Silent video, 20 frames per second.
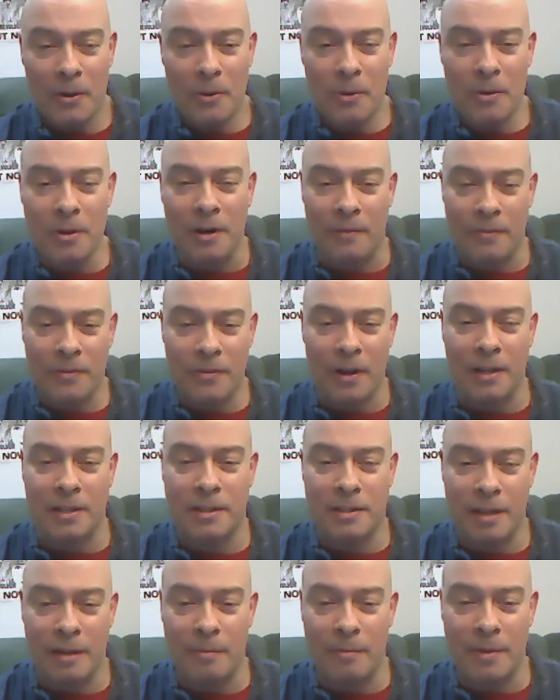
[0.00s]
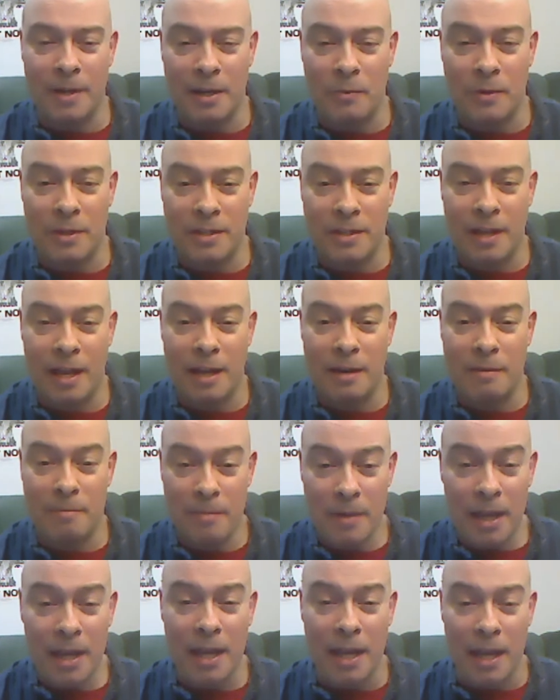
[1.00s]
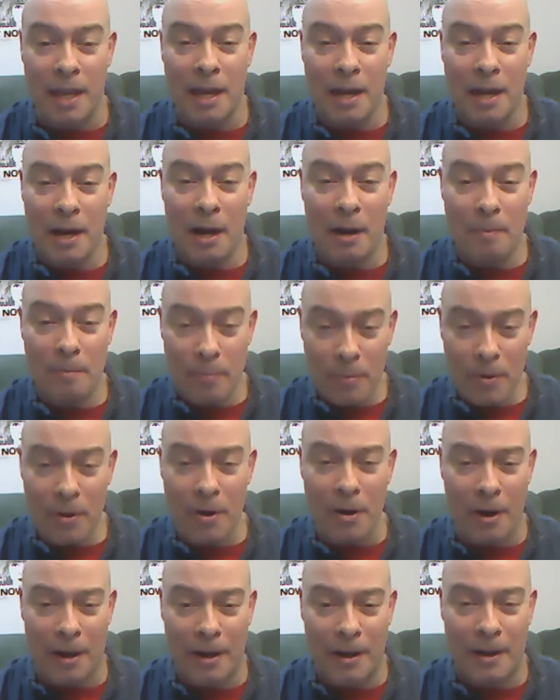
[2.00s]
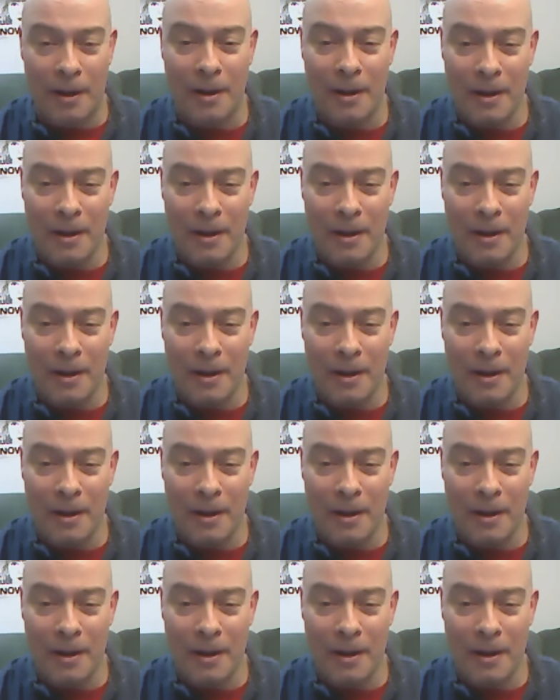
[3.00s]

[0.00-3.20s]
Who'd have thought somebody would send me a book?